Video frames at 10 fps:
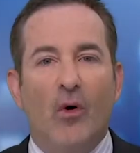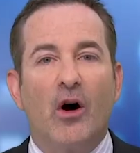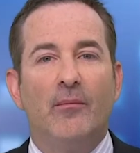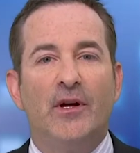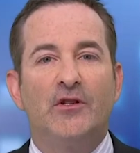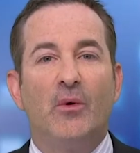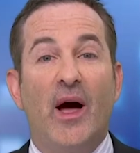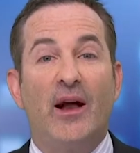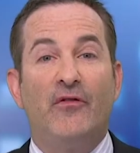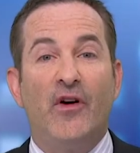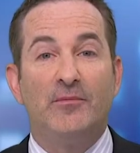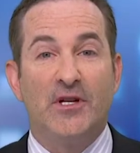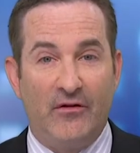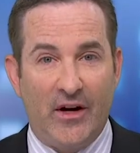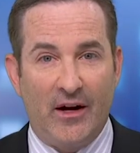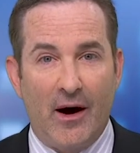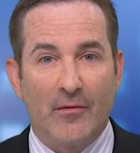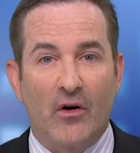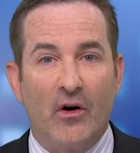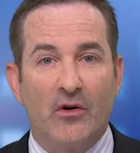Welcome into NFM TV.
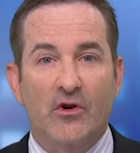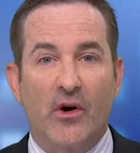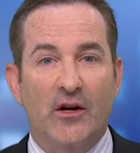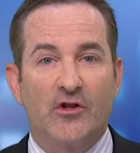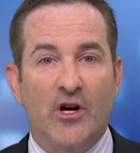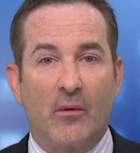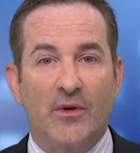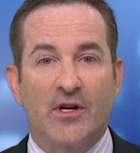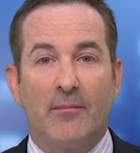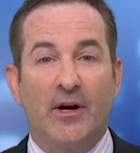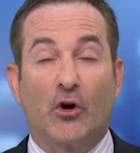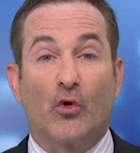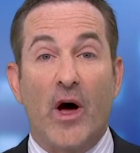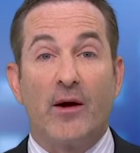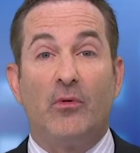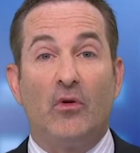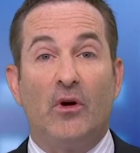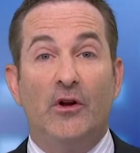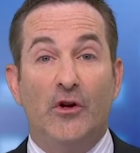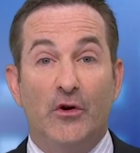I'm your host, Greg Scher, with some
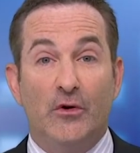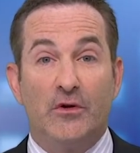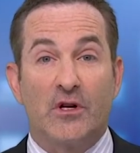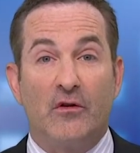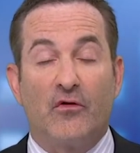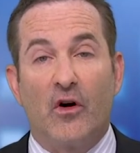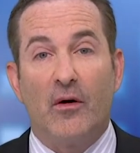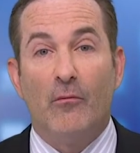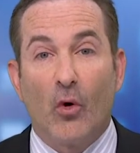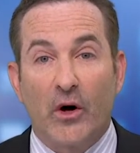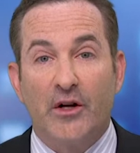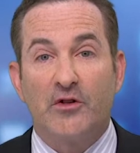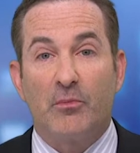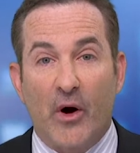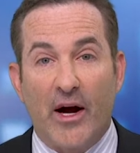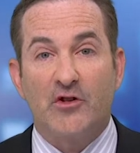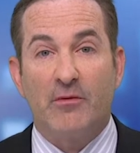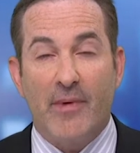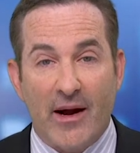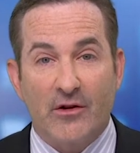incredible news for mortgage branch
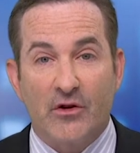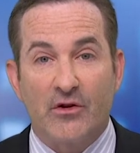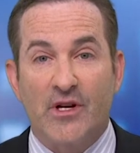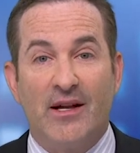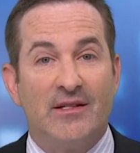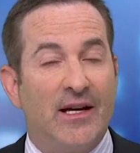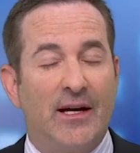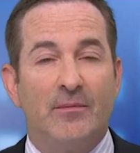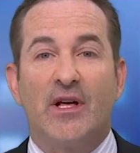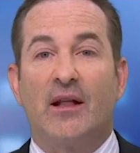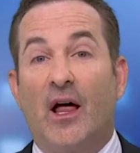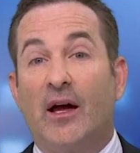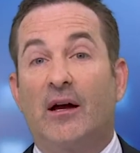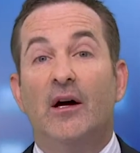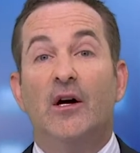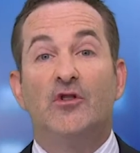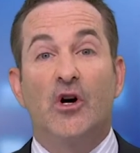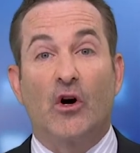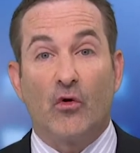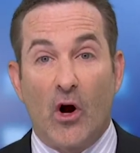managers and teams that like
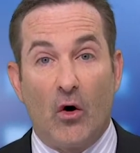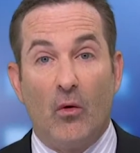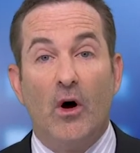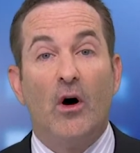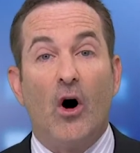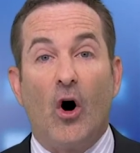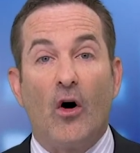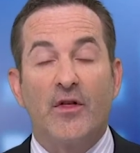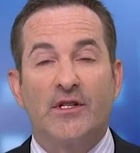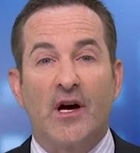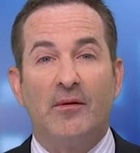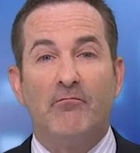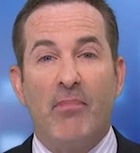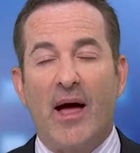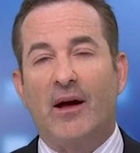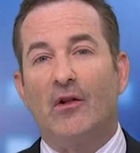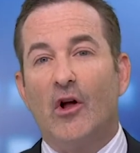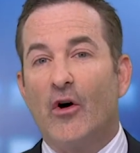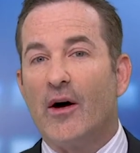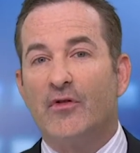to grow. All of a sudden, bank
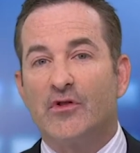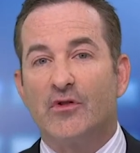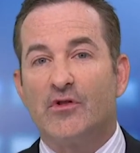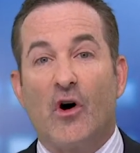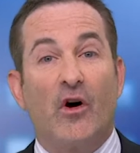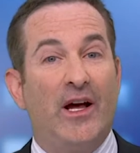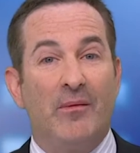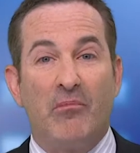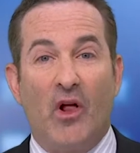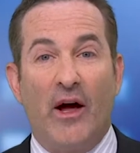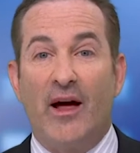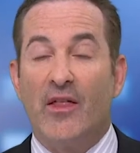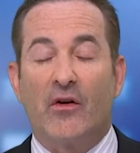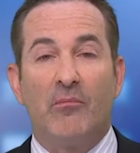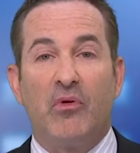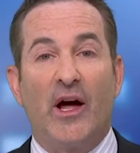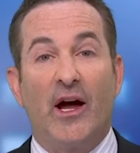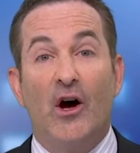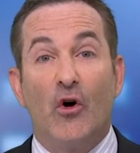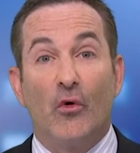loan officers are in play, and they're in
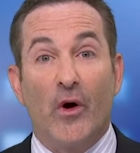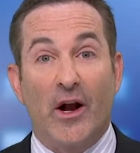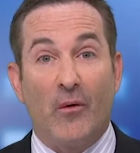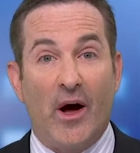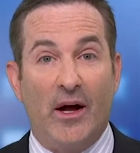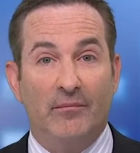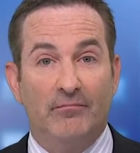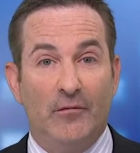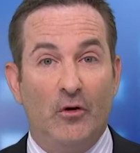play right away.